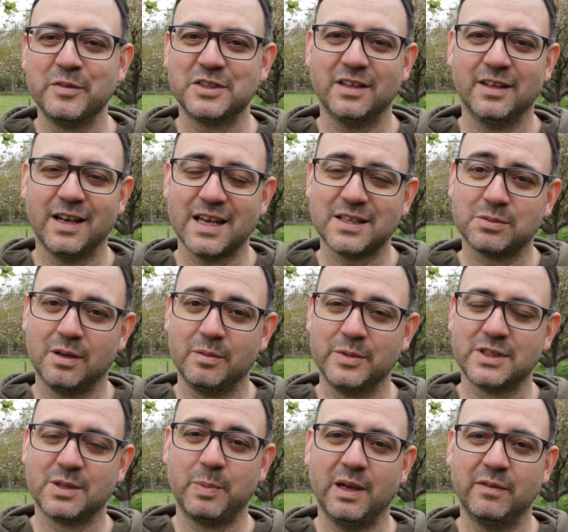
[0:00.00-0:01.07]
obviously the last one
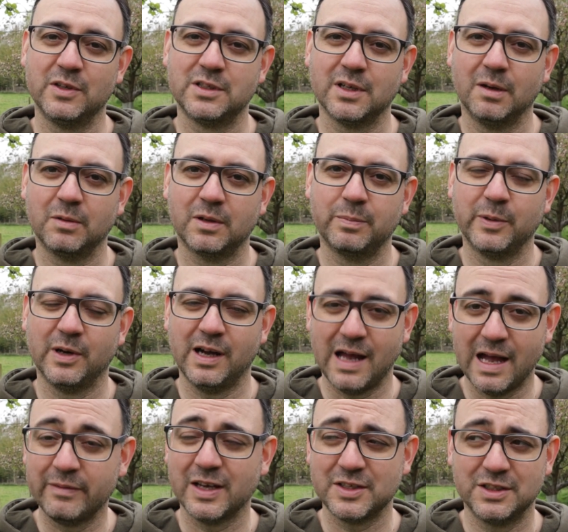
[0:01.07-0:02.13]
was a bit of a joke, but I
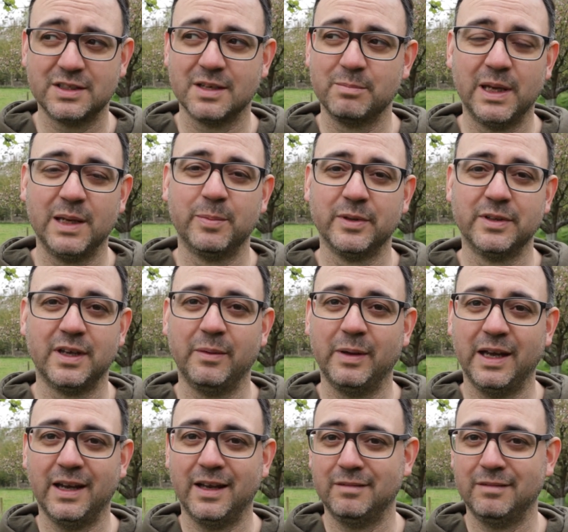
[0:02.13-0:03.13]
have actually seen people do it,